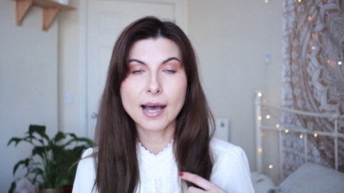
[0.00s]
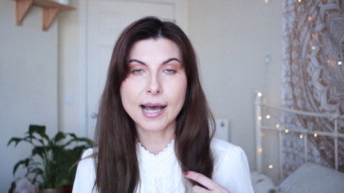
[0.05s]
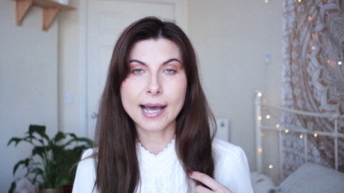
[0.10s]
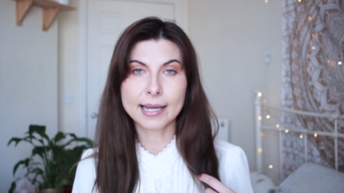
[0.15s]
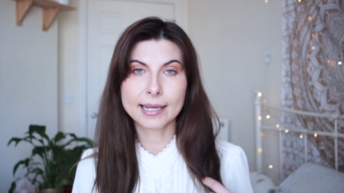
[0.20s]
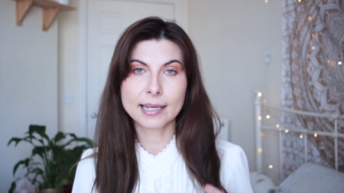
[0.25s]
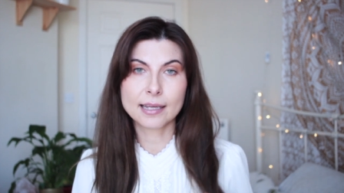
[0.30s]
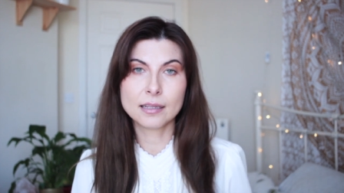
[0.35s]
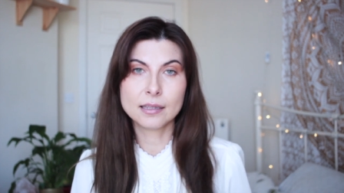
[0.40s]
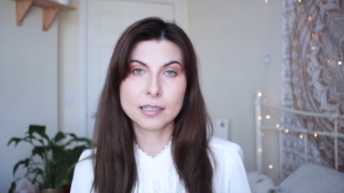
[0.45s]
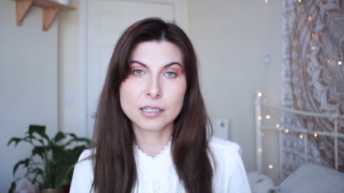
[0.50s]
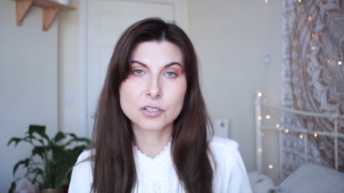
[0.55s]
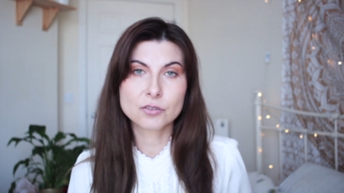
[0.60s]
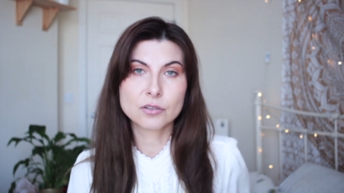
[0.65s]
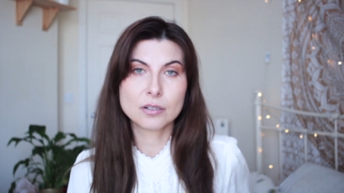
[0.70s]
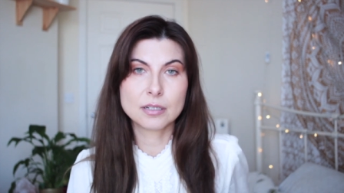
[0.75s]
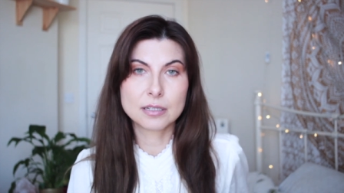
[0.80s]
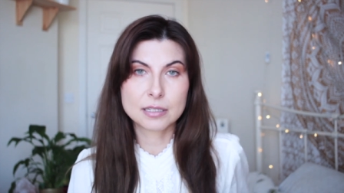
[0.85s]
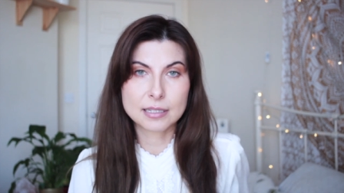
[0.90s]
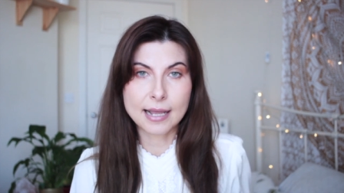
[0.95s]
I can
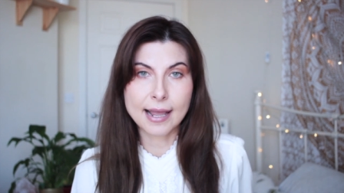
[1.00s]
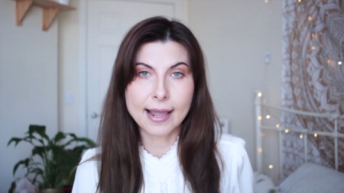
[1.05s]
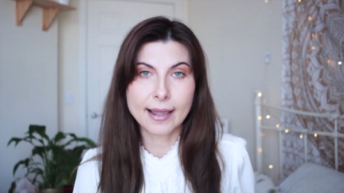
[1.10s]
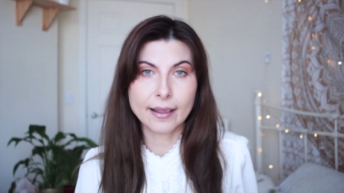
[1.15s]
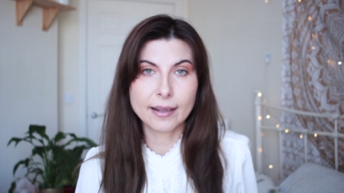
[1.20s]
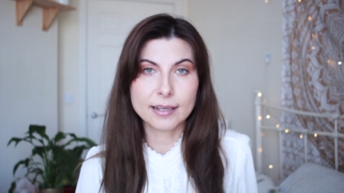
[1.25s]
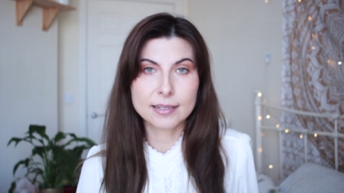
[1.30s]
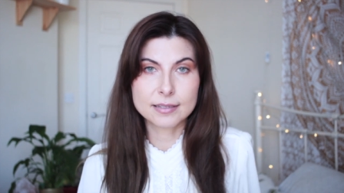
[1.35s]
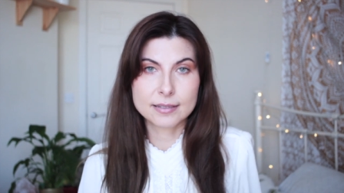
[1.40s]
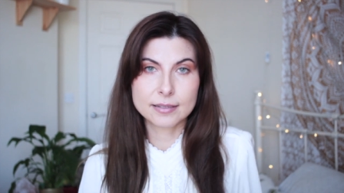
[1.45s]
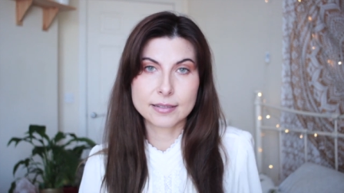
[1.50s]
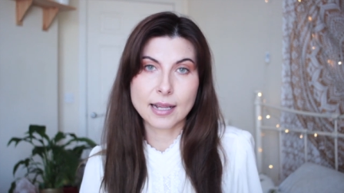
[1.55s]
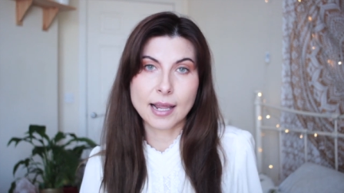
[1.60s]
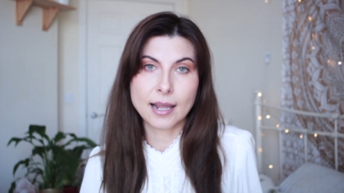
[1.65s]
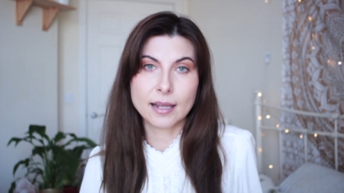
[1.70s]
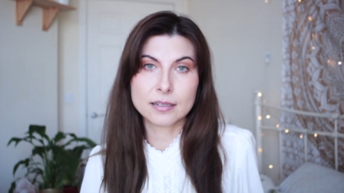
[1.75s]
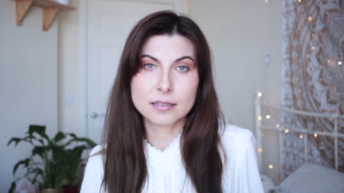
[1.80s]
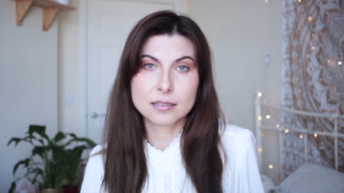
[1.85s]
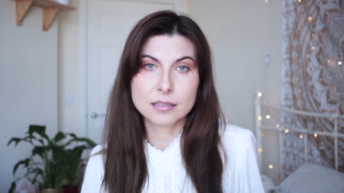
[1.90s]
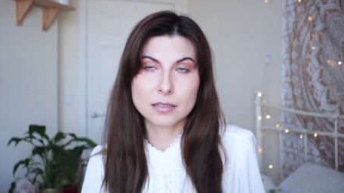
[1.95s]
literally say it
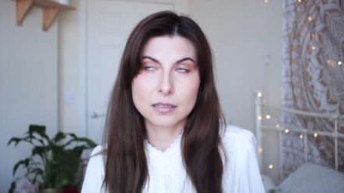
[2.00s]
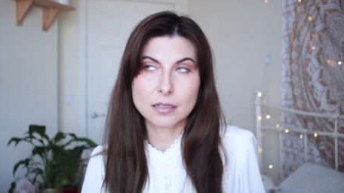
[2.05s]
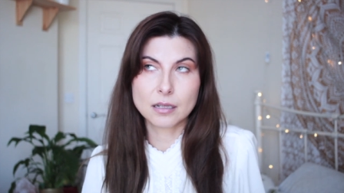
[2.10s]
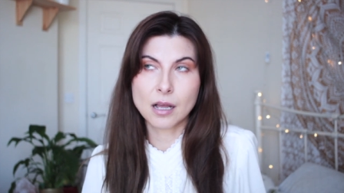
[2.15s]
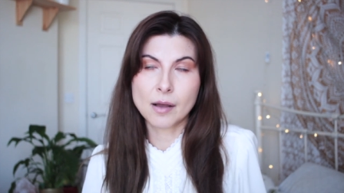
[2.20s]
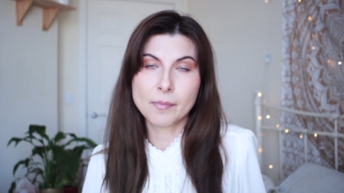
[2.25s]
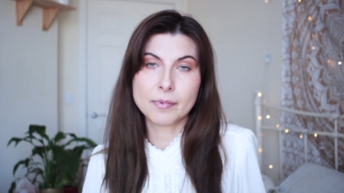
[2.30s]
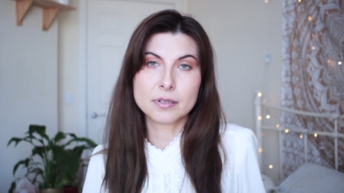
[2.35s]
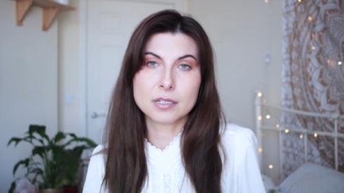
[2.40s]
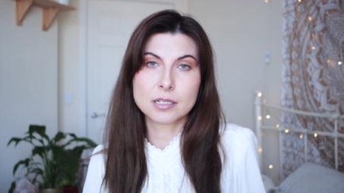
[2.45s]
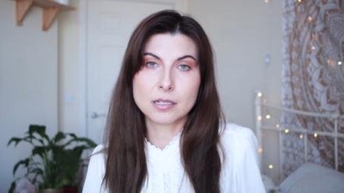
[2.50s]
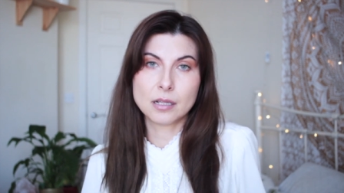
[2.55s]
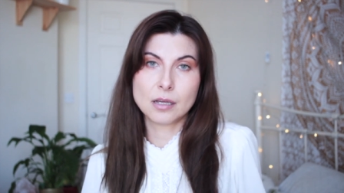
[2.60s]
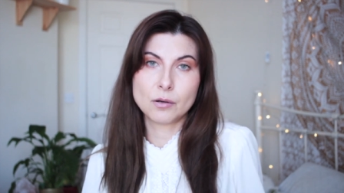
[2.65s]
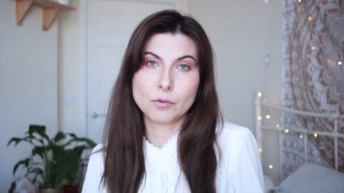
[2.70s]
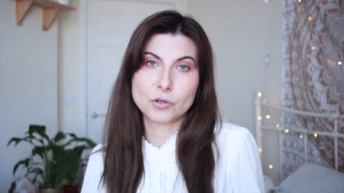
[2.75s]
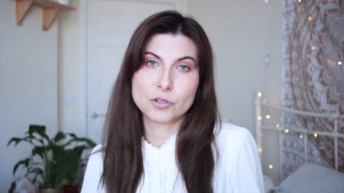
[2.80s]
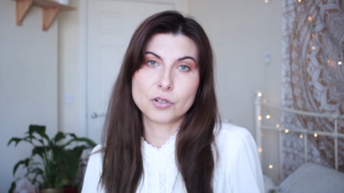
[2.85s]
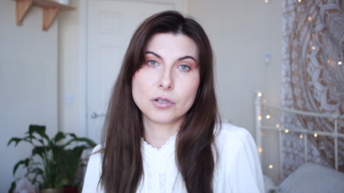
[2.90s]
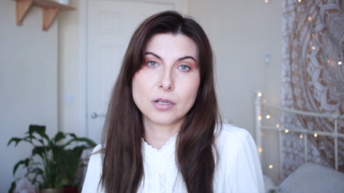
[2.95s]
stays up until
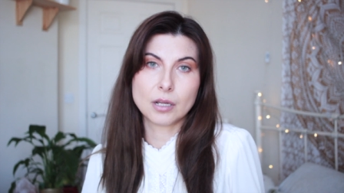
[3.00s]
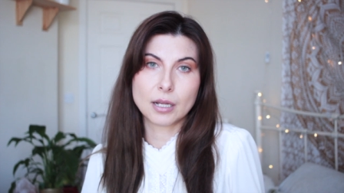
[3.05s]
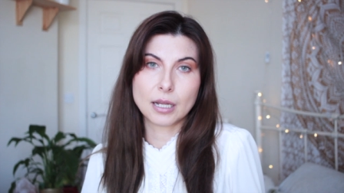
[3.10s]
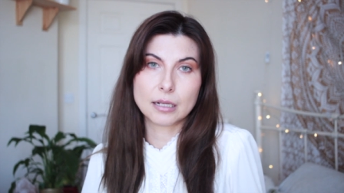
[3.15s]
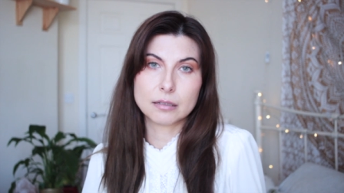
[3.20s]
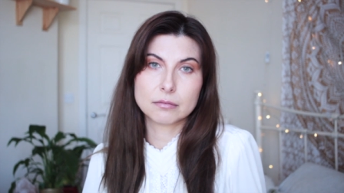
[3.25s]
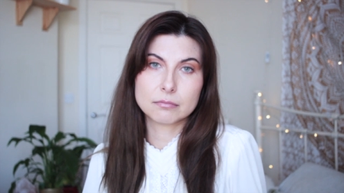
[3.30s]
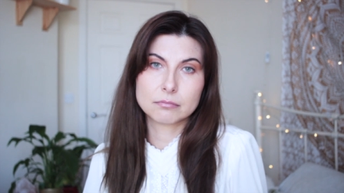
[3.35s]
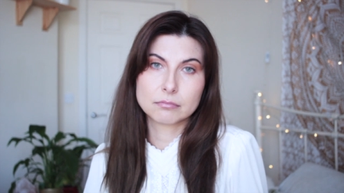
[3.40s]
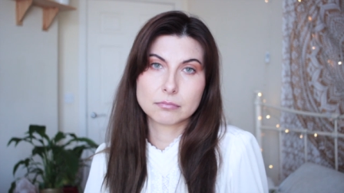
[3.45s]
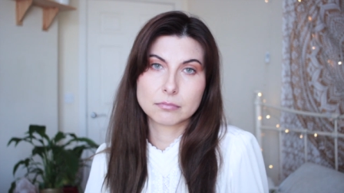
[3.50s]
I wash it again.